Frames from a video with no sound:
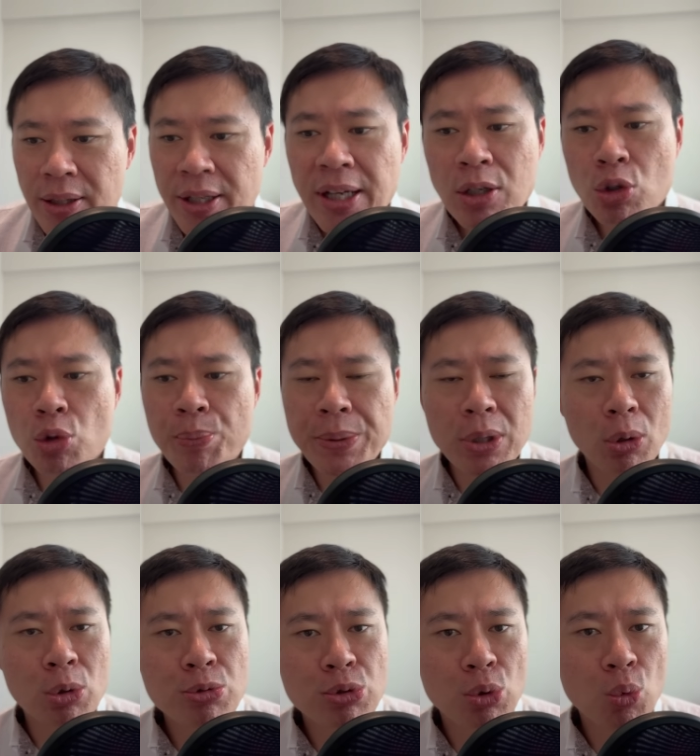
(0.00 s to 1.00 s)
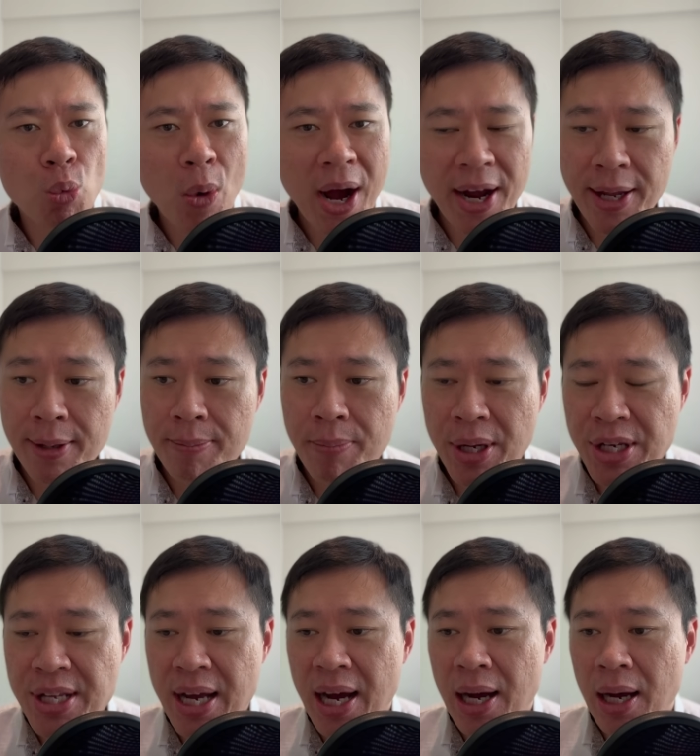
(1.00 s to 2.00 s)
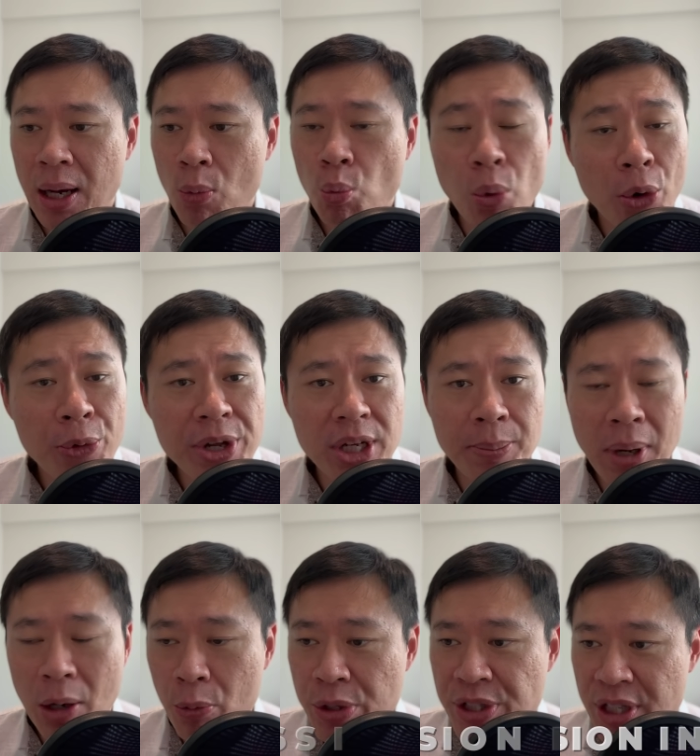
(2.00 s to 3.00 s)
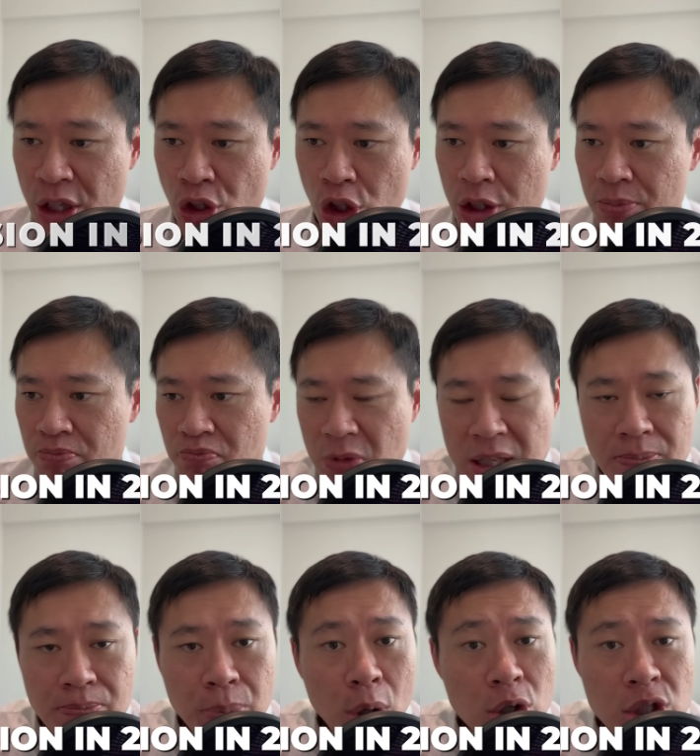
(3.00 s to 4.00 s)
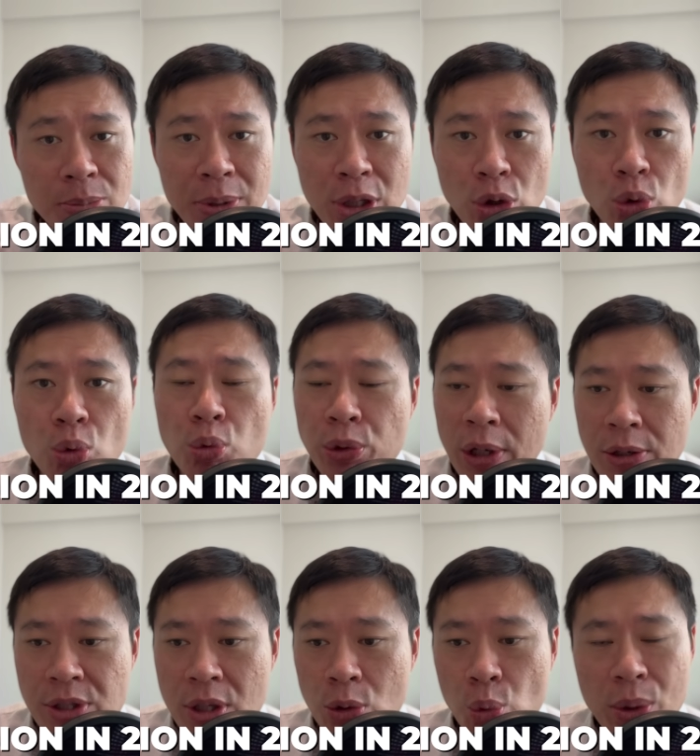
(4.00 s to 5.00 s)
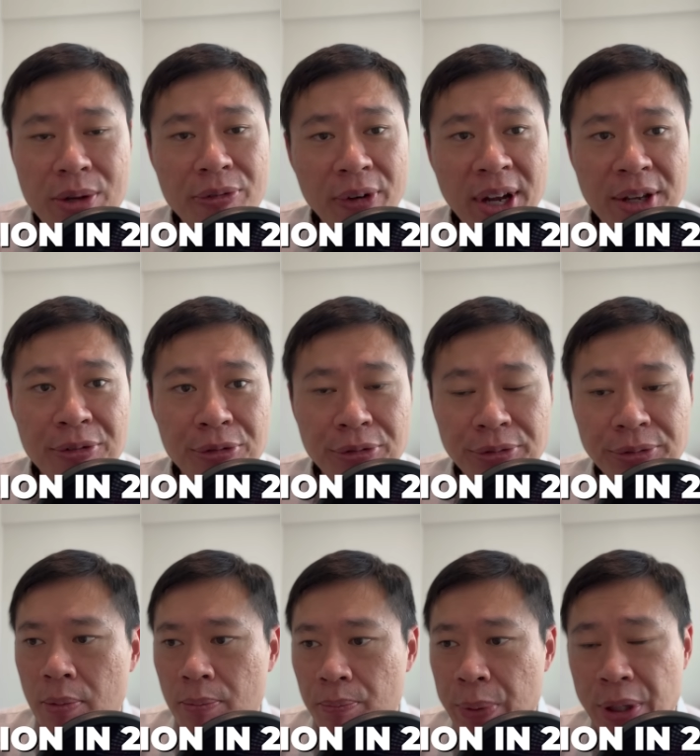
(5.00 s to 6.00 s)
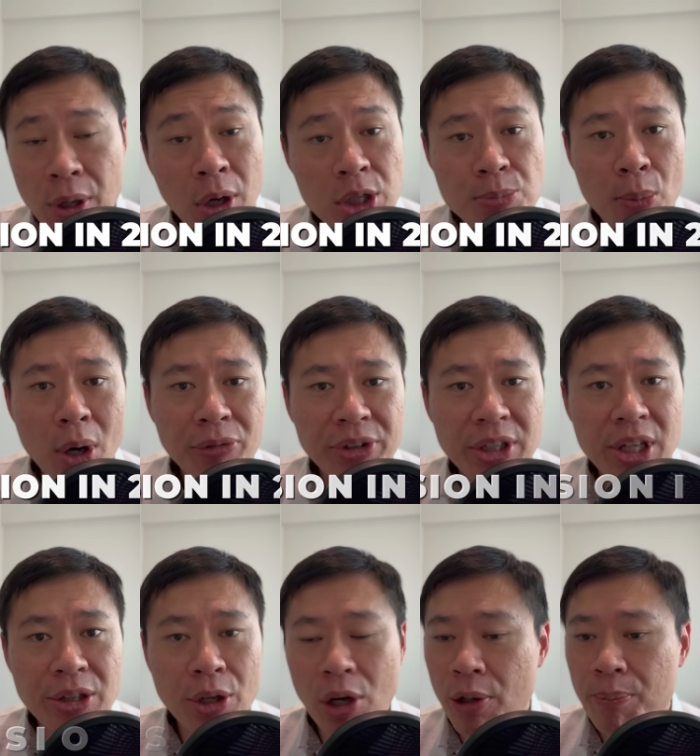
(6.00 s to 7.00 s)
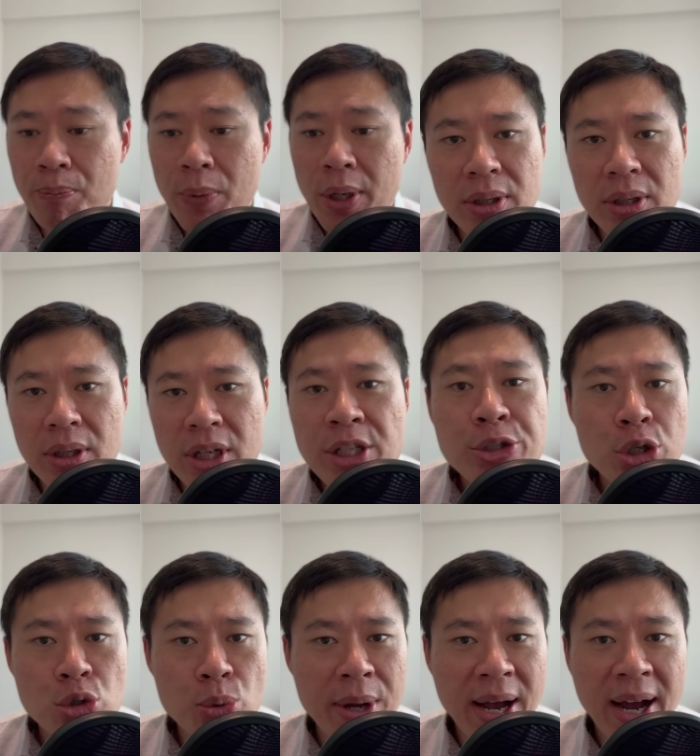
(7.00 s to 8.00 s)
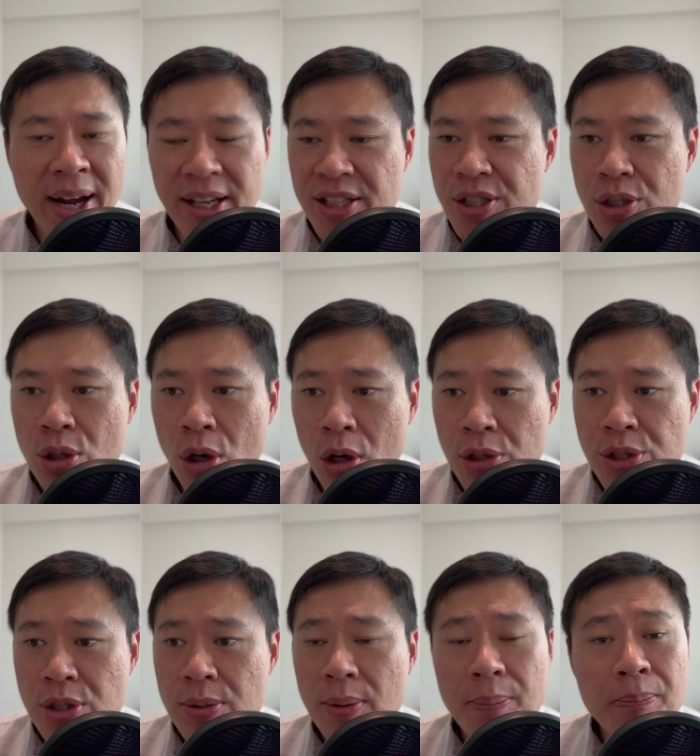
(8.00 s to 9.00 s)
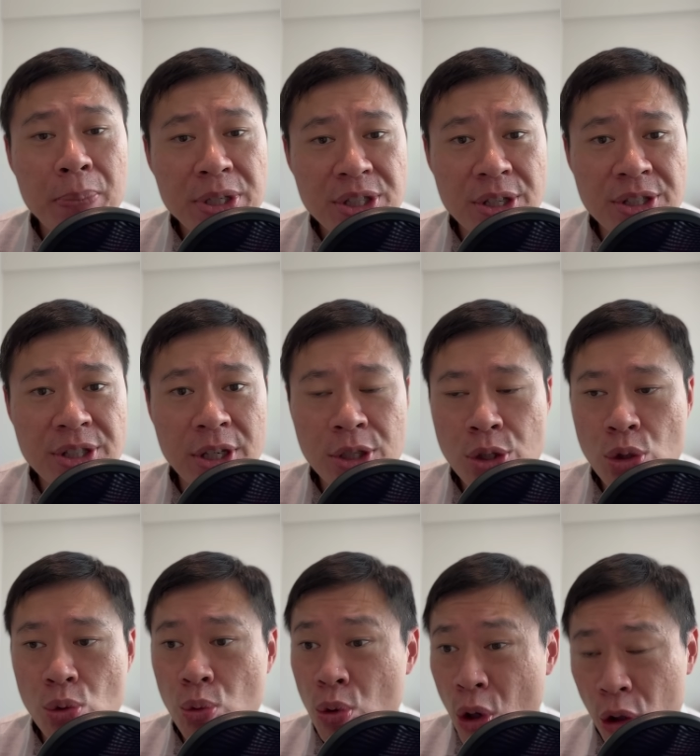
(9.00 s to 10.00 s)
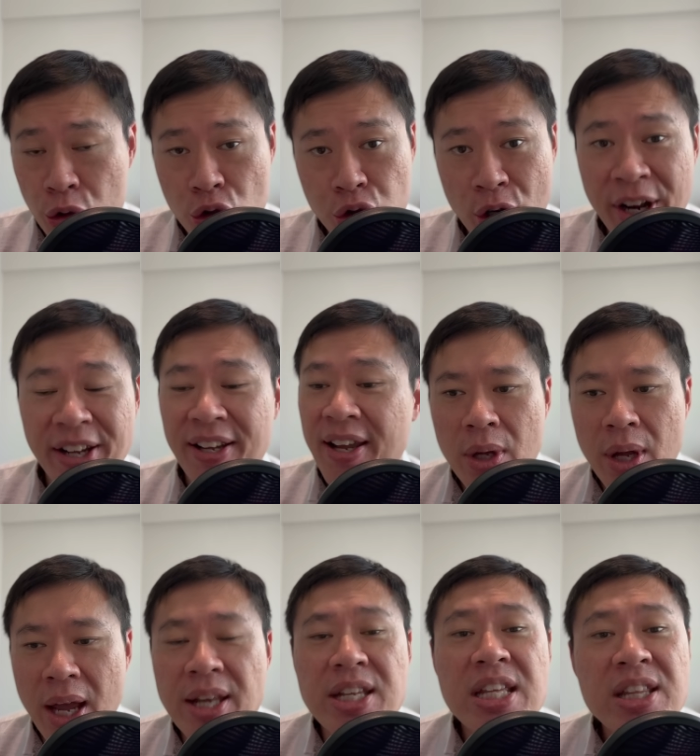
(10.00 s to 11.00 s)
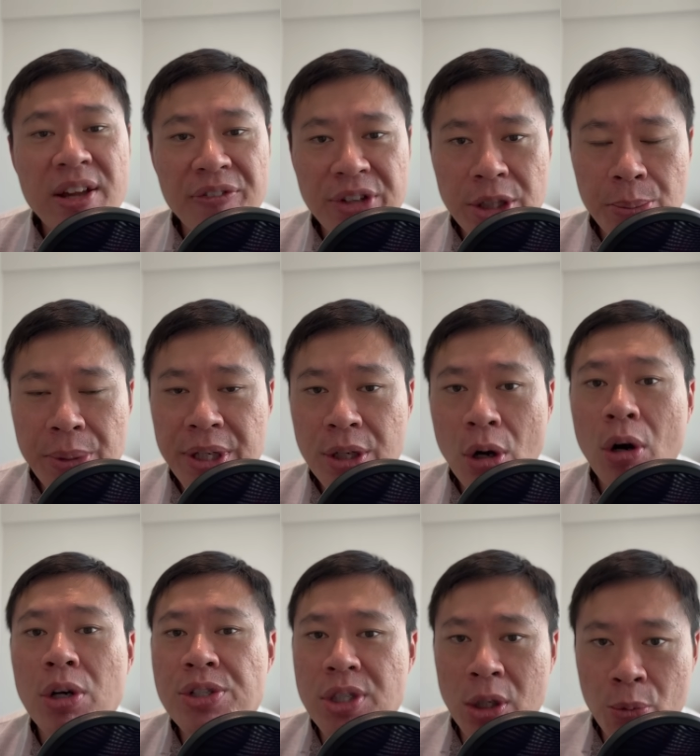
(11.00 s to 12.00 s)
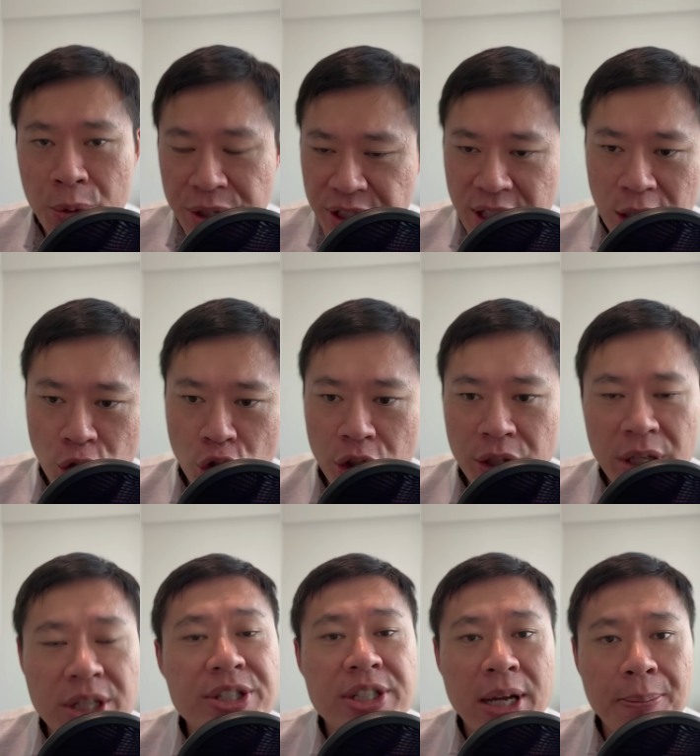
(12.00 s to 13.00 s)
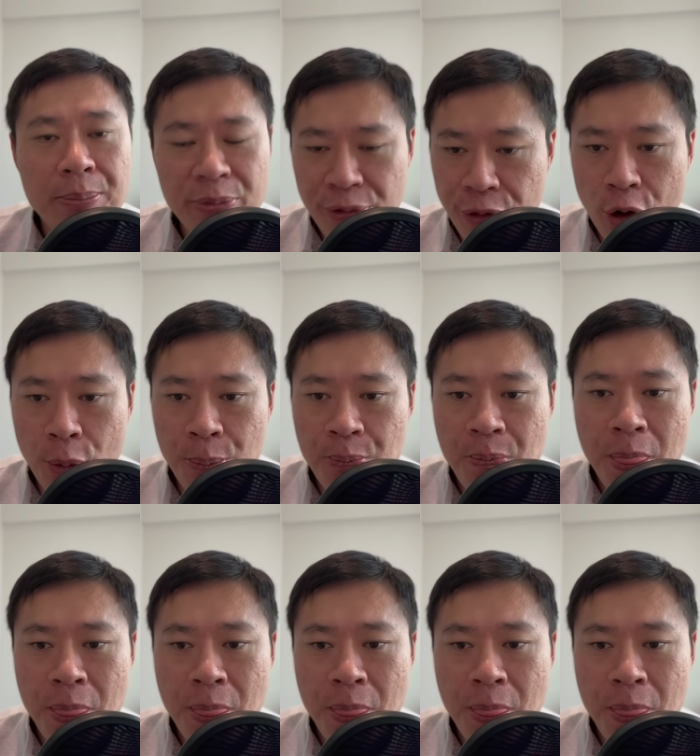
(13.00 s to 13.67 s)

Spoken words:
That could be also why many are worried about recession in possibly 2025. Because more often than not, interest rate hikes cause businesses to contract and inevitably cause a recession in some form.